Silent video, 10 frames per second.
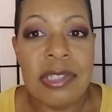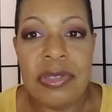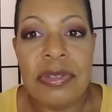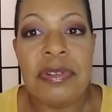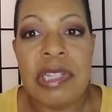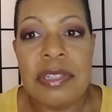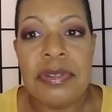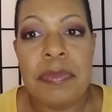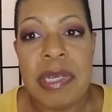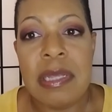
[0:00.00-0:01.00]
you know, these are
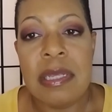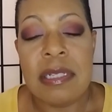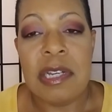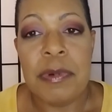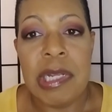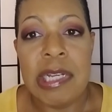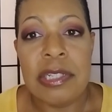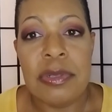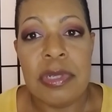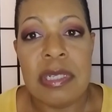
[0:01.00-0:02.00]
the main things I would like
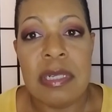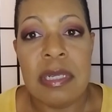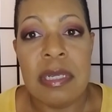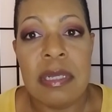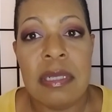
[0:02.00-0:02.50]
you to,